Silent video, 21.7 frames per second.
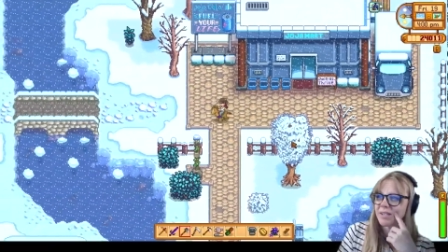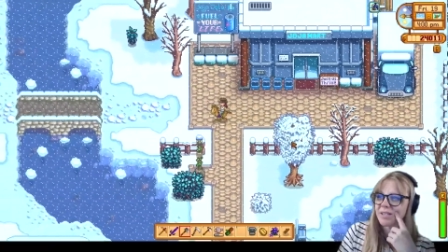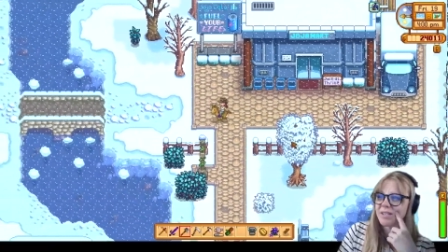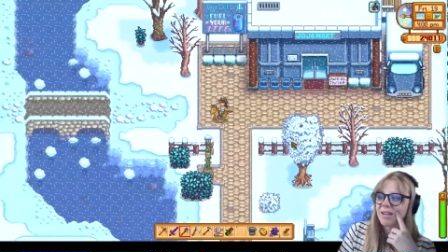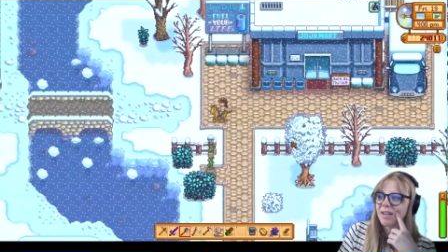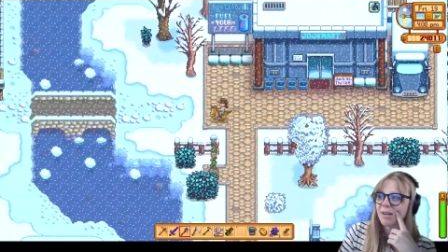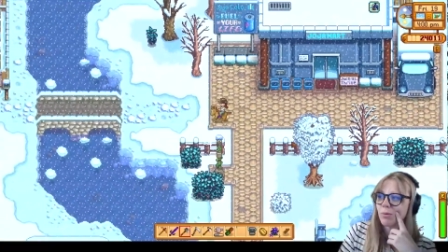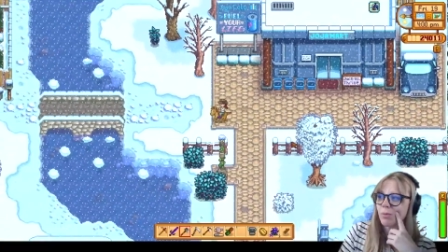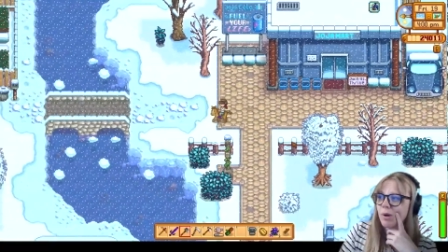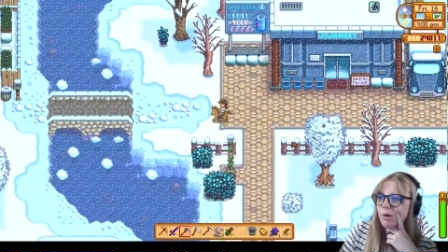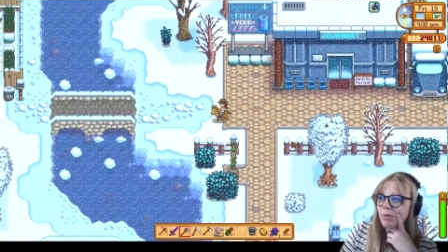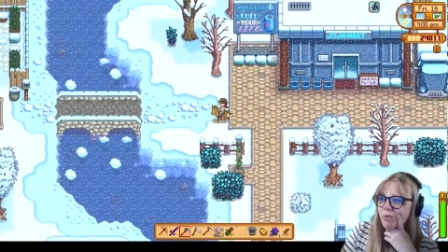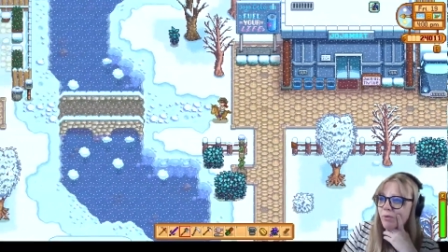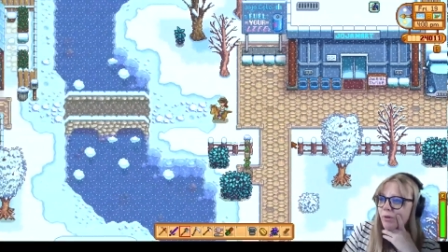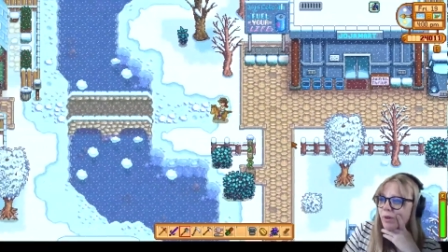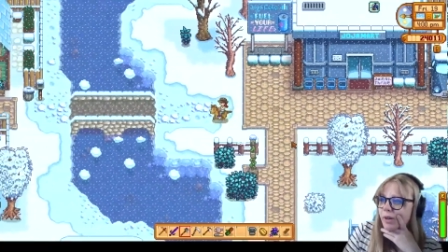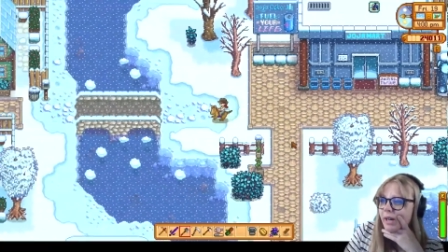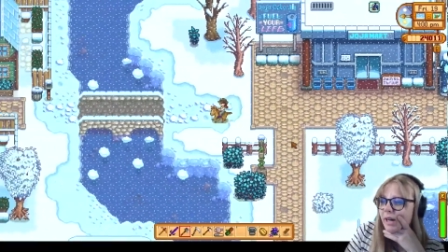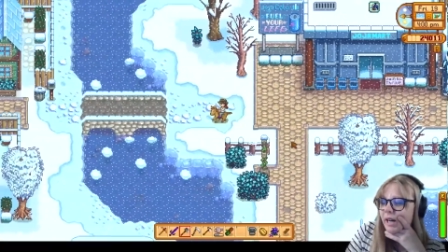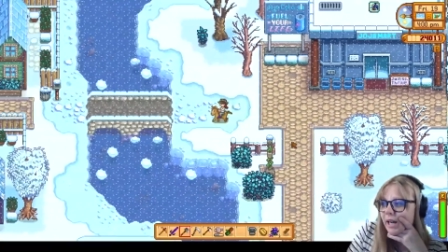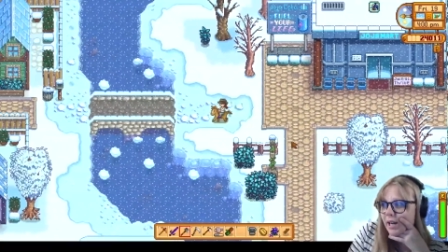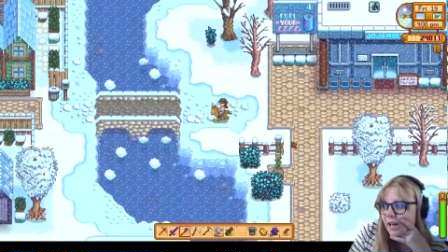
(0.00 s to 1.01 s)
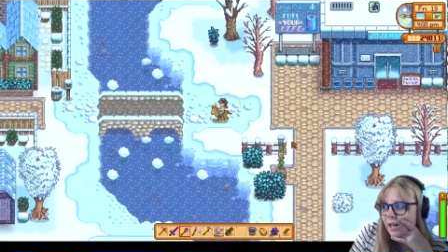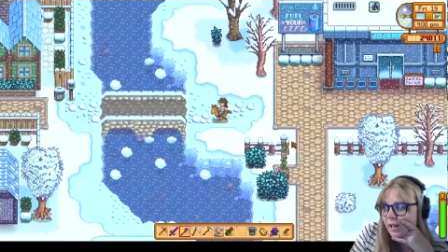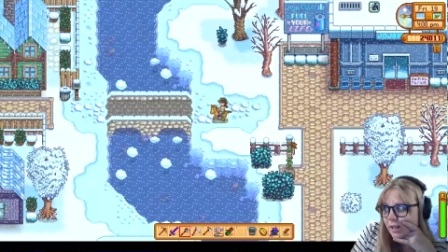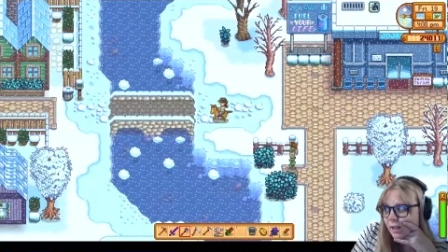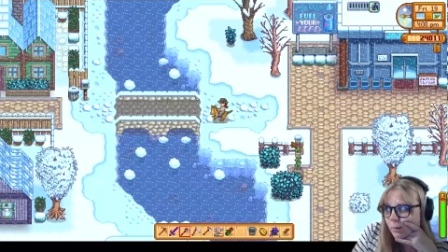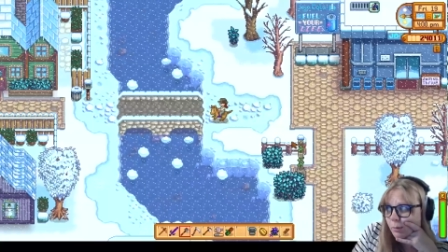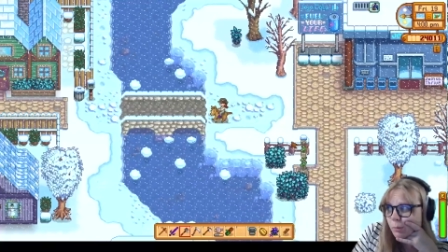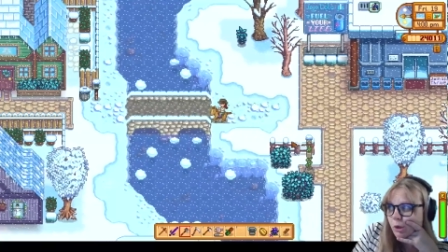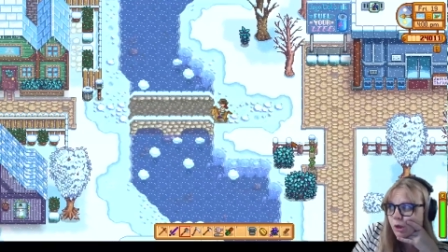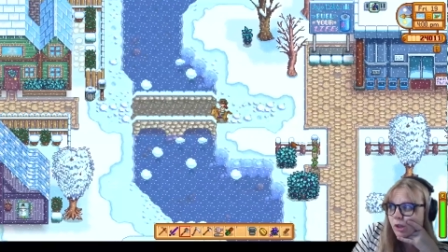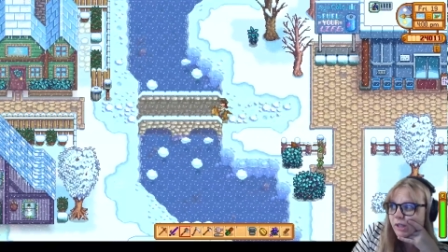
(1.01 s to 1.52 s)
because I need one for a uh,
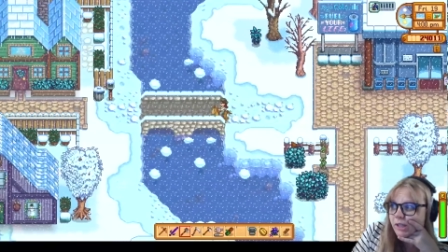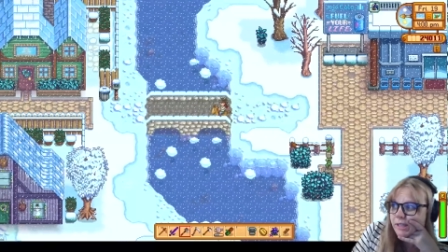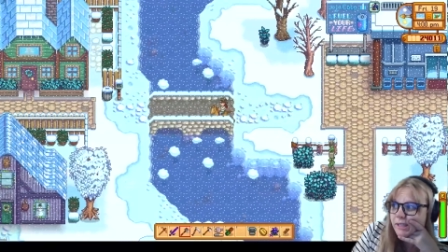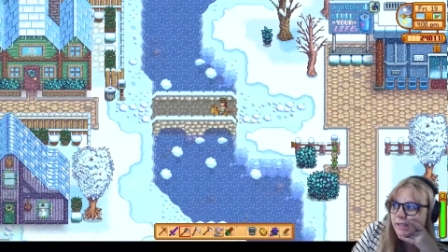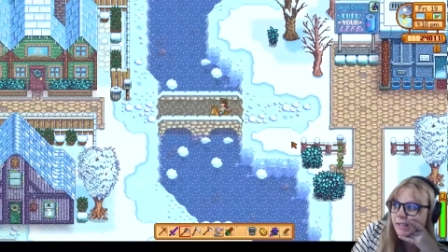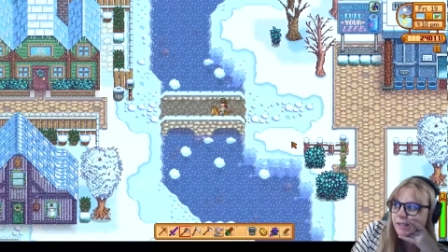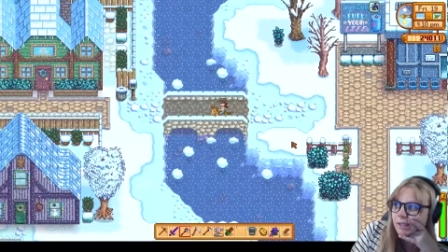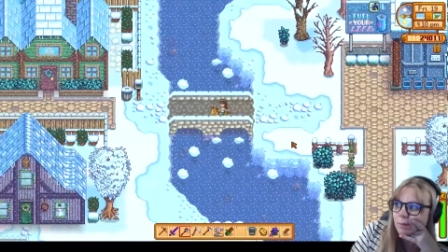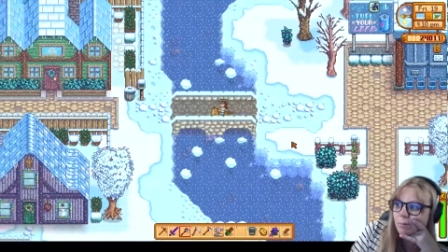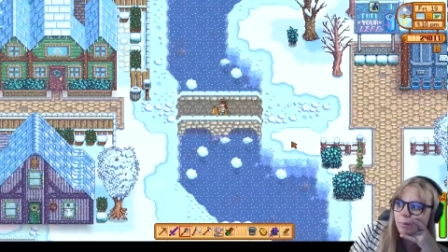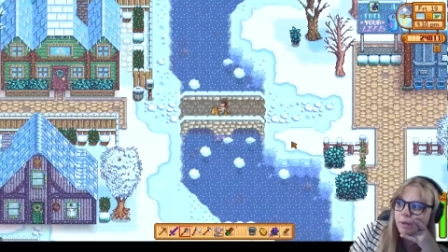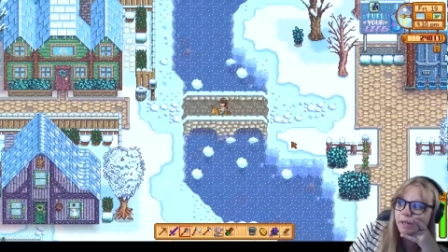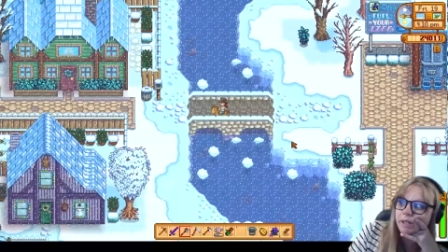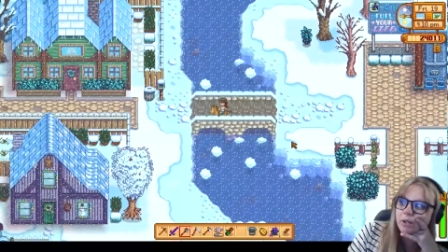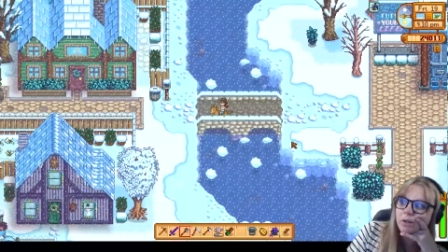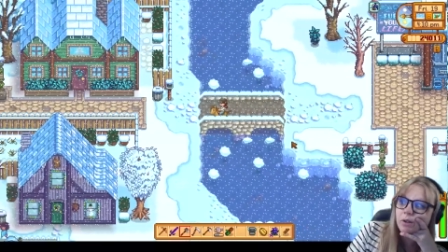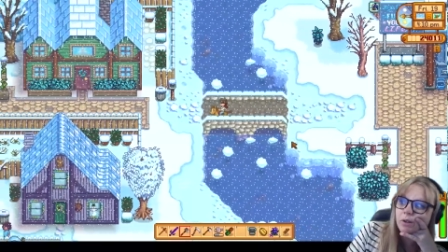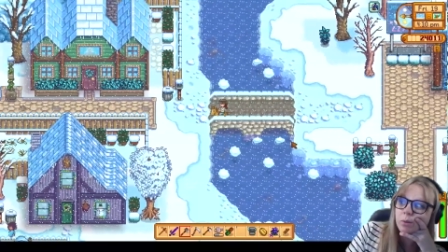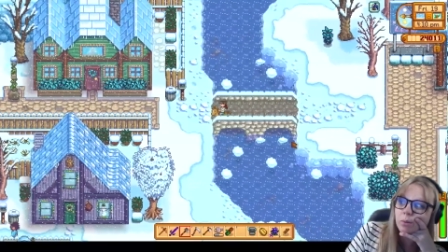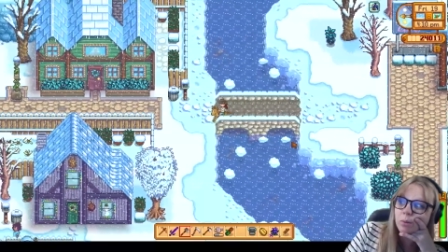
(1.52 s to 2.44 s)
community centre bundle